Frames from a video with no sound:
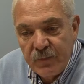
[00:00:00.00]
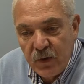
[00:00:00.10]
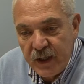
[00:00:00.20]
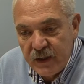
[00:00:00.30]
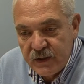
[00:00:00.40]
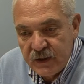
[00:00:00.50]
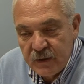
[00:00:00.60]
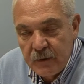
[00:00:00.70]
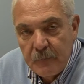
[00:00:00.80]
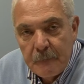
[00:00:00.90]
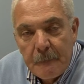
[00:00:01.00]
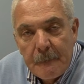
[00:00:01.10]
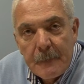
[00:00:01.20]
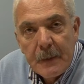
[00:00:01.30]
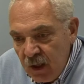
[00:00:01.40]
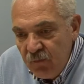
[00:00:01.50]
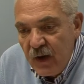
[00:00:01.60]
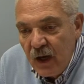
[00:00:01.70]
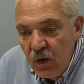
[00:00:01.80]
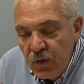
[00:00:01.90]
employees if
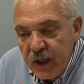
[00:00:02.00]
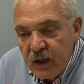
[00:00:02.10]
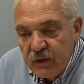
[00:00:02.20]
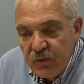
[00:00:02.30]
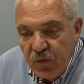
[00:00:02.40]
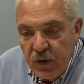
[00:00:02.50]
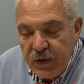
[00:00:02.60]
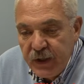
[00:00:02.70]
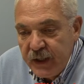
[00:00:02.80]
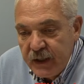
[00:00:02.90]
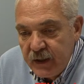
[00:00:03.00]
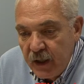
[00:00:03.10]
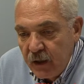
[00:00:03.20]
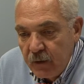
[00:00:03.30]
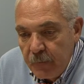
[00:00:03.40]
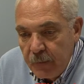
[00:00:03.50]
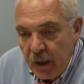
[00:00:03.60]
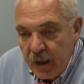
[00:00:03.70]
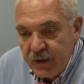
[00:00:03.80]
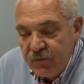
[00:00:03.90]
you are looking further in the
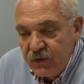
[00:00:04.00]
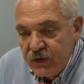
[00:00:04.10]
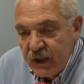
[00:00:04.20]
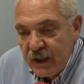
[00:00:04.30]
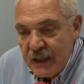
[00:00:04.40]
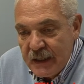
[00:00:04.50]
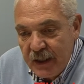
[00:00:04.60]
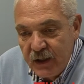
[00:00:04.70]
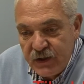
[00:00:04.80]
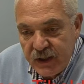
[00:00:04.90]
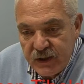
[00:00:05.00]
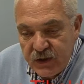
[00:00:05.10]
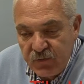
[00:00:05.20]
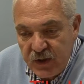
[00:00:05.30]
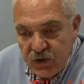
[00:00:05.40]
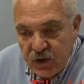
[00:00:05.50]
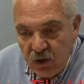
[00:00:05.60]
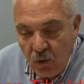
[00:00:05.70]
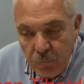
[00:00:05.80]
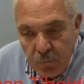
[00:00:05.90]
artificial intelligence, which
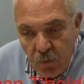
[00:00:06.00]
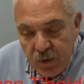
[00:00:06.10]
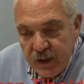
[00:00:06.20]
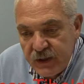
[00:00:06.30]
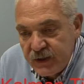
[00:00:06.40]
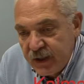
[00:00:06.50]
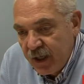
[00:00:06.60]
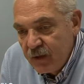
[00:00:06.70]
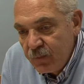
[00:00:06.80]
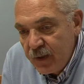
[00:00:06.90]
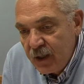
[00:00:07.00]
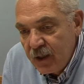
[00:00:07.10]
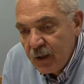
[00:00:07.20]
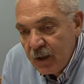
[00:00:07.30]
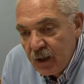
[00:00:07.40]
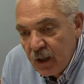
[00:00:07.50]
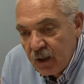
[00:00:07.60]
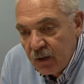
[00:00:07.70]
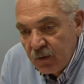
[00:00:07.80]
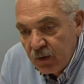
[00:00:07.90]
components can be
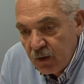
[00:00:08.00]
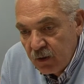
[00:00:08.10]
uh,